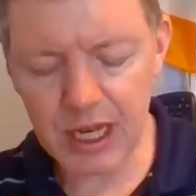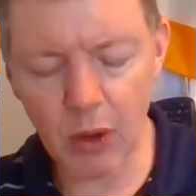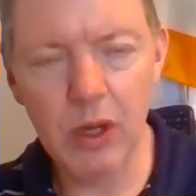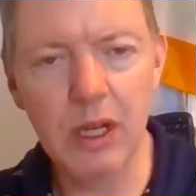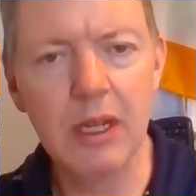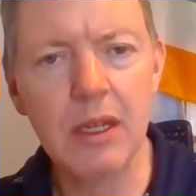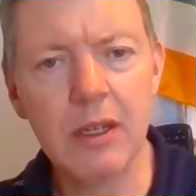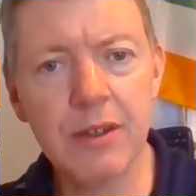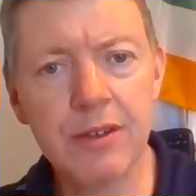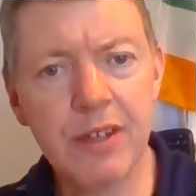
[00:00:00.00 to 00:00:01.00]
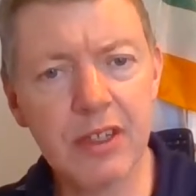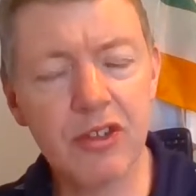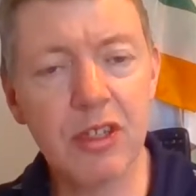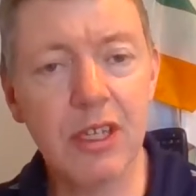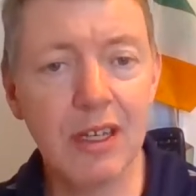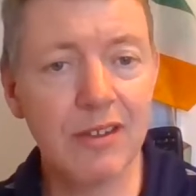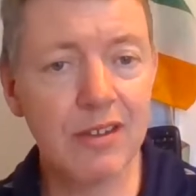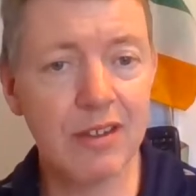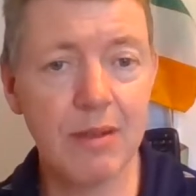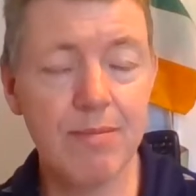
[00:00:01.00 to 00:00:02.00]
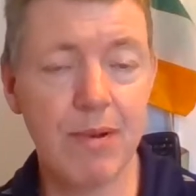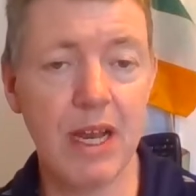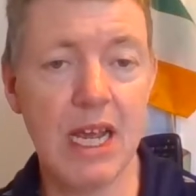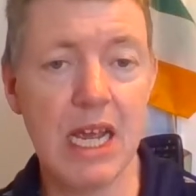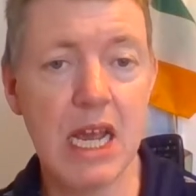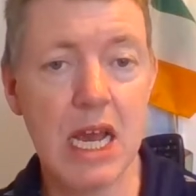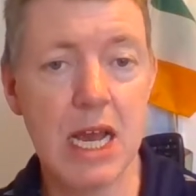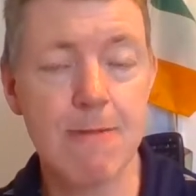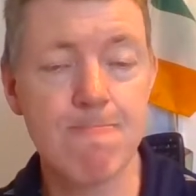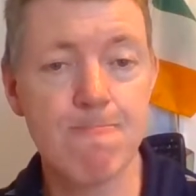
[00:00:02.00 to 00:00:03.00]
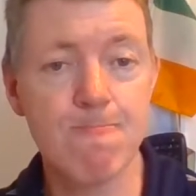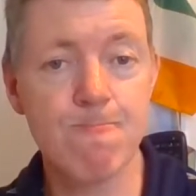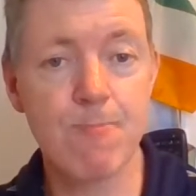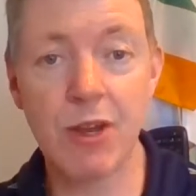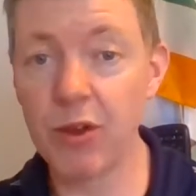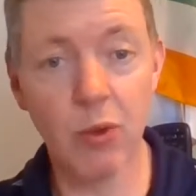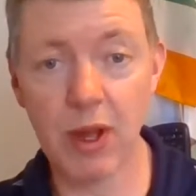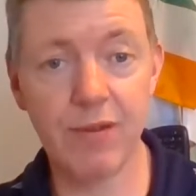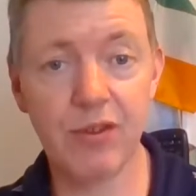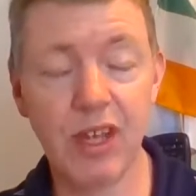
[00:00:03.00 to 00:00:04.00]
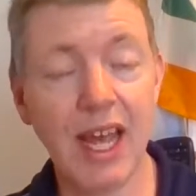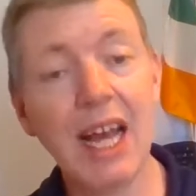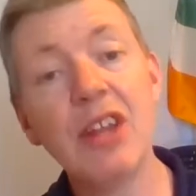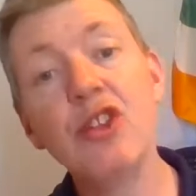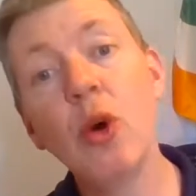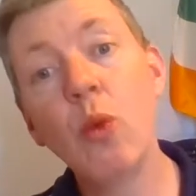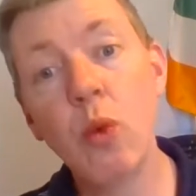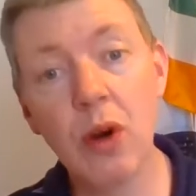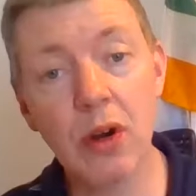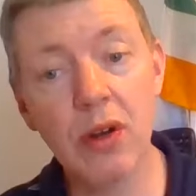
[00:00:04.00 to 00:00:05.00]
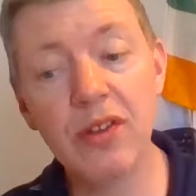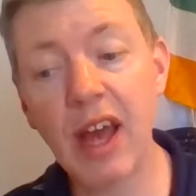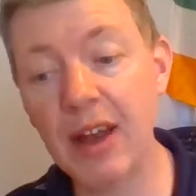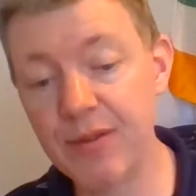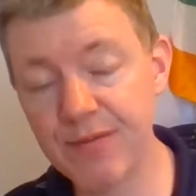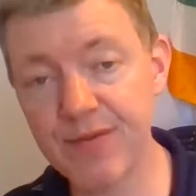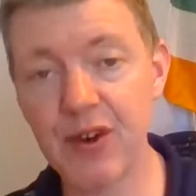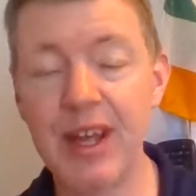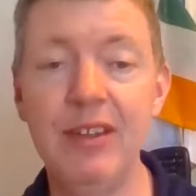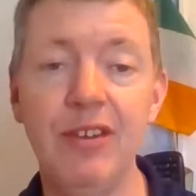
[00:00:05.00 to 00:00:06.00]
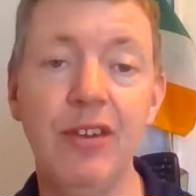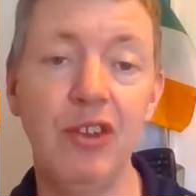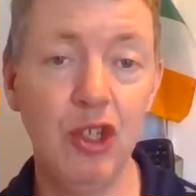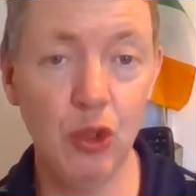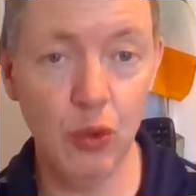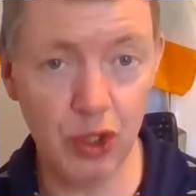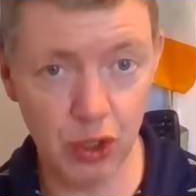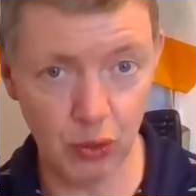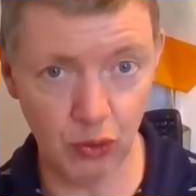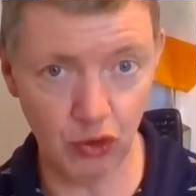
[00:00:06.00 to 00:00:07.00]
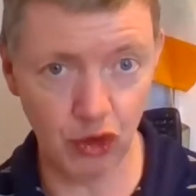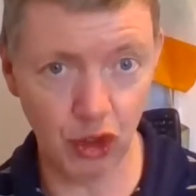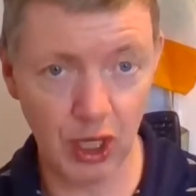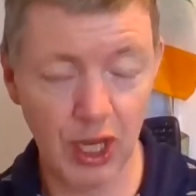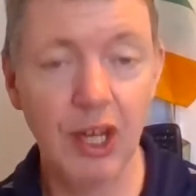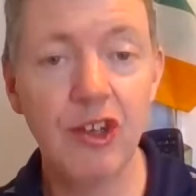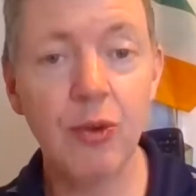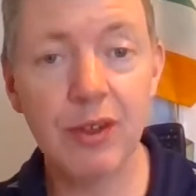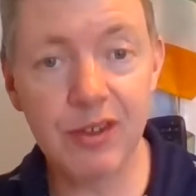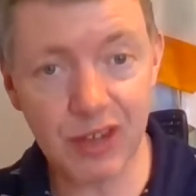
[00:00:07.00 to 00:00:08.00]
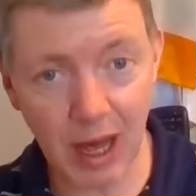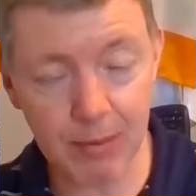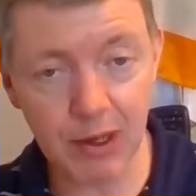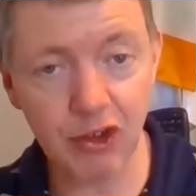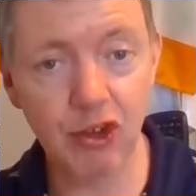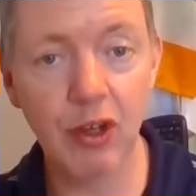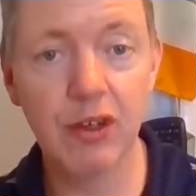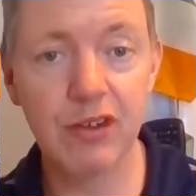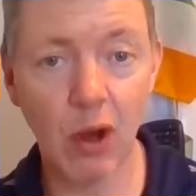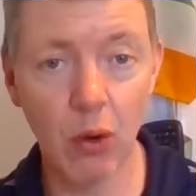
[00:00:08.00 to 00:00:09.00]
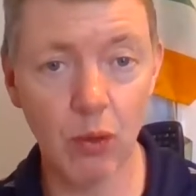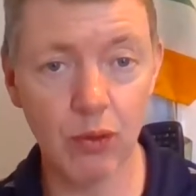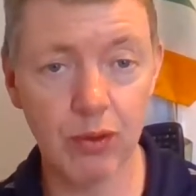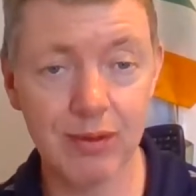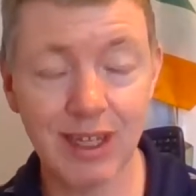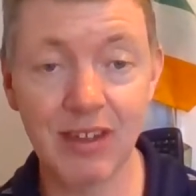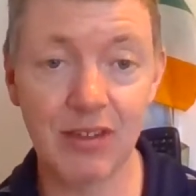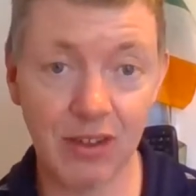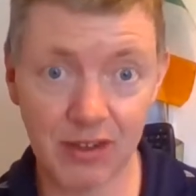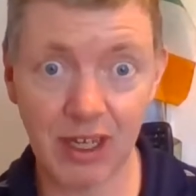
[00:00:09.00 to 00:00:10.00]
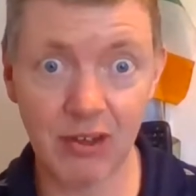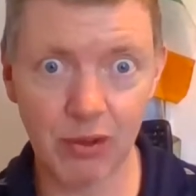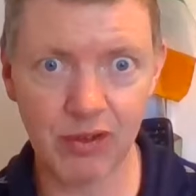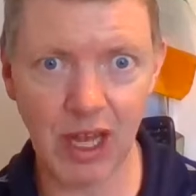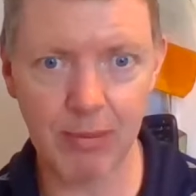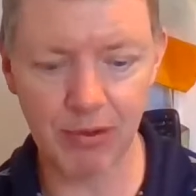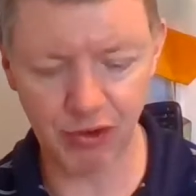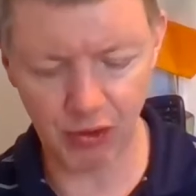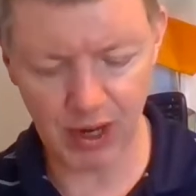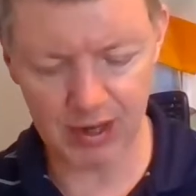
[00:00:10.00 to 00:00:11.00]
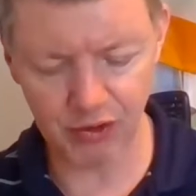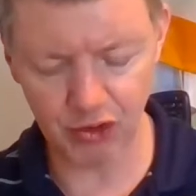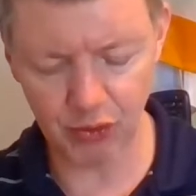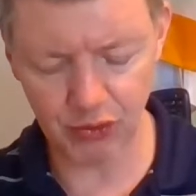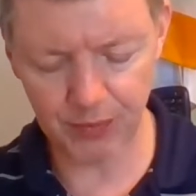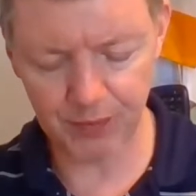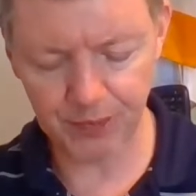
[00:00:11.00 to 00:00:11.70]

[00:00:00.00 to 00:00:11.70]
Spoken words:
Now, diction is simply another way of saying the words and phrases you use to establish tone, that is to say, to establish your attitude.